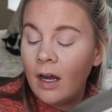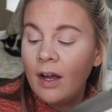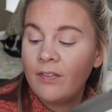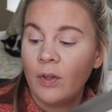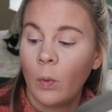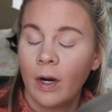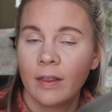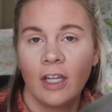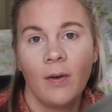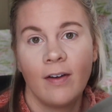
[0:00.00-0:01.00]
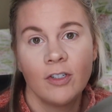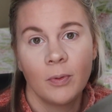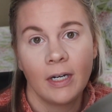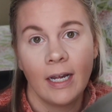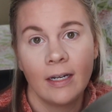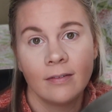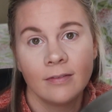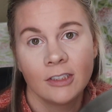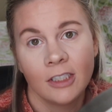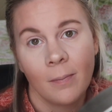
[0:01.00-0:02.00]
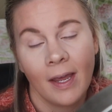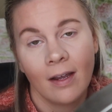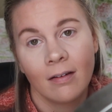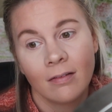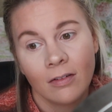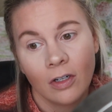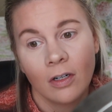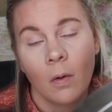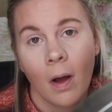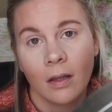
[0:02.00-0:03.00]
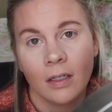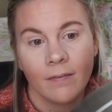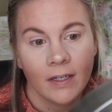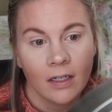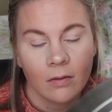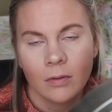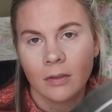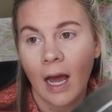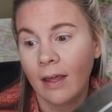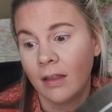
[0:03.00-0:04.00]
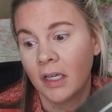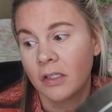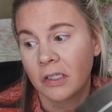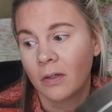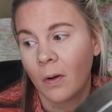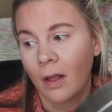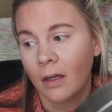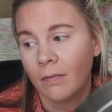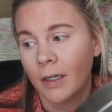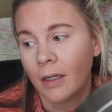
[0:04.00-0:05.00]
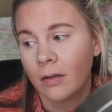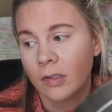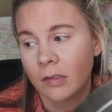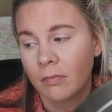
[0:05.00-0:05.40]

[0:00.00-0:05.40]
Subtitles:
of the work that you have to put in to make good quality video. What I think it's good quality videos.